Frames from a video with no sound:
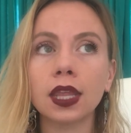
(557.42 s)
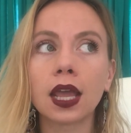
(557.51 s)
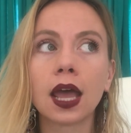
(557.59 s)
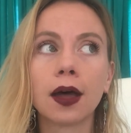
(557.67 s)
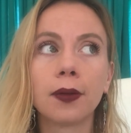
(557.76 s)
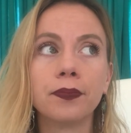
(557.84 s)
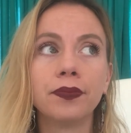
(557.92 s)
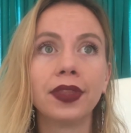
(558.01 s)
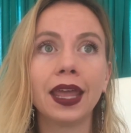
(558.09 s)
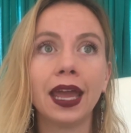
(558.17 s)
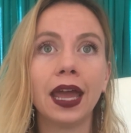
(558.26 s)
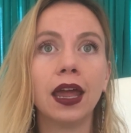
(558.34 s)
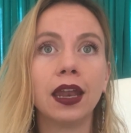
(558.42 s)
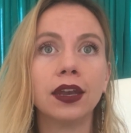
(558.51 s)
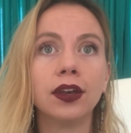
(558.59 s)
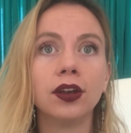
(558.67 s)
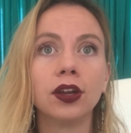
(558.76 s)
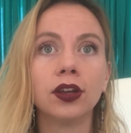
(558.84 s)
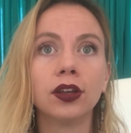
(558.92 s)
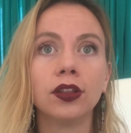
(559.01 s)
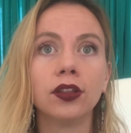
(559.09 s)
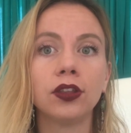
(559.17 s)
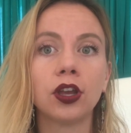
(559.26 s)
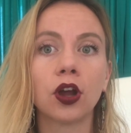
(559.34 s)
And,
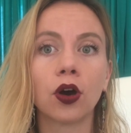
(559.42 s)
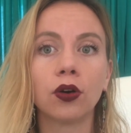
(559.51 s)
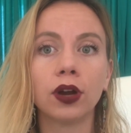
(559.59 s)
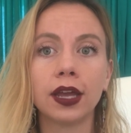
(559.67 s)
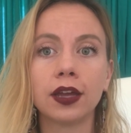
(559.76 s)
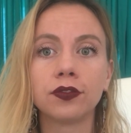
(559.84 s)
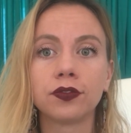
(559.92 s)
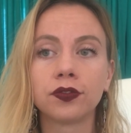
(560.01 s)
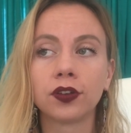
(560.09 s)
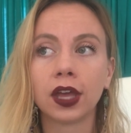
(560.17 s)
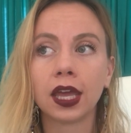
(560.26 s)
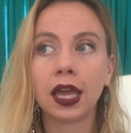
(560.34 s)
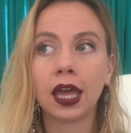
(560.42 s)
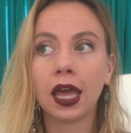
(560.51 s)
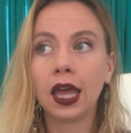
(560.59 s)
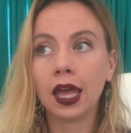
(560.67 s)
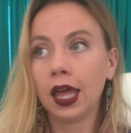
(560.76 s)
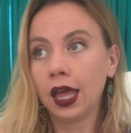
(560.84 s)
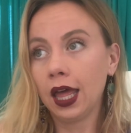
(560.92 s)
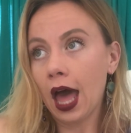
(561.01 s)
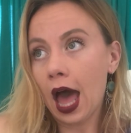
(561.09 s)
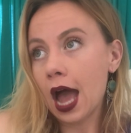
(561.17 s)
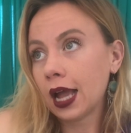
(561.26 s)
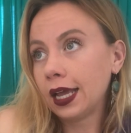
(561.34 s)
you know, if
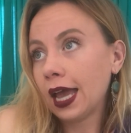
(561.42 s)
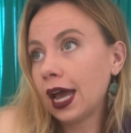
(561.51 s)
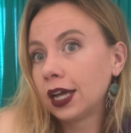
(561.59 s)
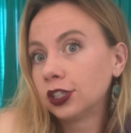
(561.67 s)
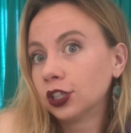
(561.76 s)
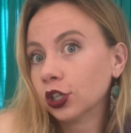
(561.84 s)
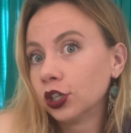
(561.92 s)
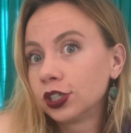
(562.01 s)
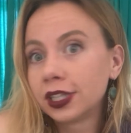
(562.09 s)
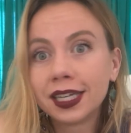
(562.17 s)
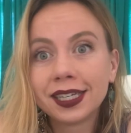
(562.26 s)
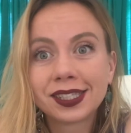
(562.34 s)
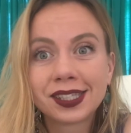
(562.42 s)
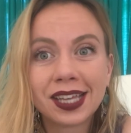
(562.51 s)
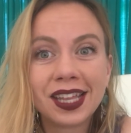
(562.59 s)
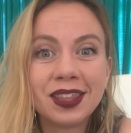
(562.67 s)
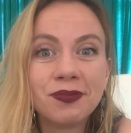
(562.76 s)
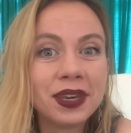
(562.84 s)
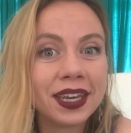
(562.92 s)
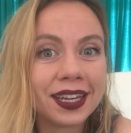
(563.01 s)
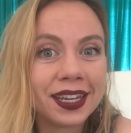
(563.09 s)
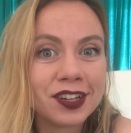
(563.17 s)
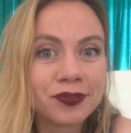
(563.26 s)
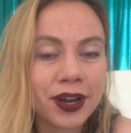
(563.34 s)
I had learned this in the
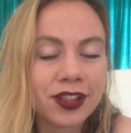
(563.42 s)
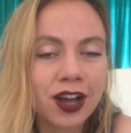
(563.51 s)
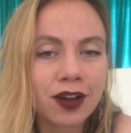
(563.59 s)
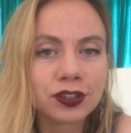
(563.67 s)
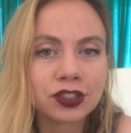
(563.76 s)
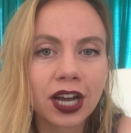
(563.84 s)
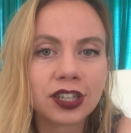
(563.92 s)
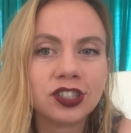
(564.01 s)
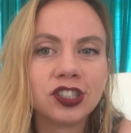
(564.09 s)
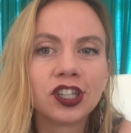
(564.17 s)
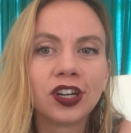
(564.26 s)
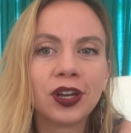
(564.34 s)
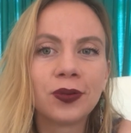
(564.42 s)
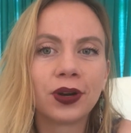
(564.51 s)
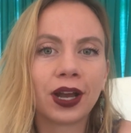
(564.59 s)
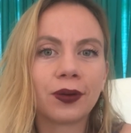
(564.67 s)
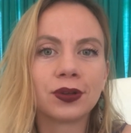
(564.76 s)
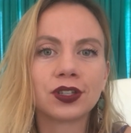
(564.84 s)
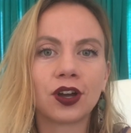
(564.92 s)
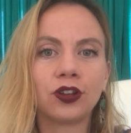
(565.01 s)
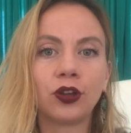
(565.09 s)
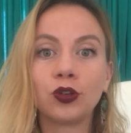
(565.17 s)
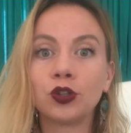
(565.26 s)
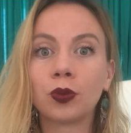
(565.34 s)
beginning of my law of attraction journey, when I was on
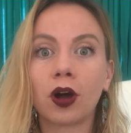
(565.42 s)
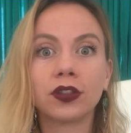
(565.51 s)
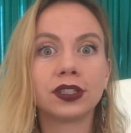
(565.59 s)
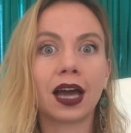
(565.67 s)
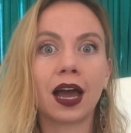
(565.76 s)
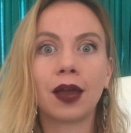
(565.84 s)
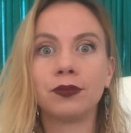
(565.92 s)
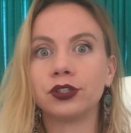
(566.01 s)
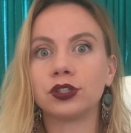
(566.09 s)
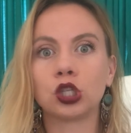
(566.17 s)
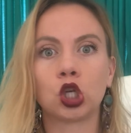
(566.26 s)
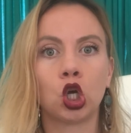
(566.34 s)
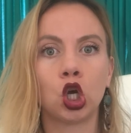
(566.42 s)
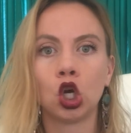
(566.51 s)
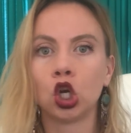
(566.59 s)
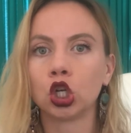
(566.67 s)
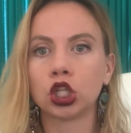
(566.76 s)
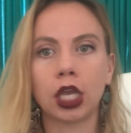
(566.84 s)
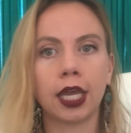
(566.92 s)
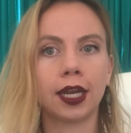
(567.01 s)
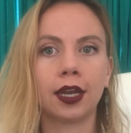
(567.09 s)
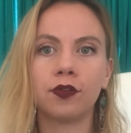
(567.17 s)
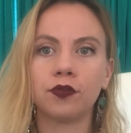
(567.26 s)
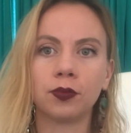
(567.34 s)
YouTube all the time, just taking
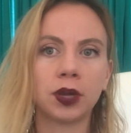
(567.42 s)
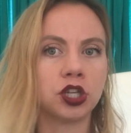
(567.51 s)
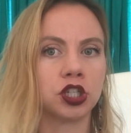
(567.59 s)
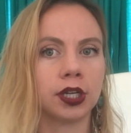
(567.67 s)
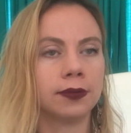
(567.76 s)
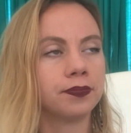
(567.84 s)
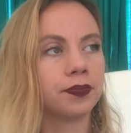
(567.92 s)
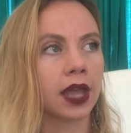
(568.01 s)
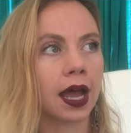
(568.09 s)
in information,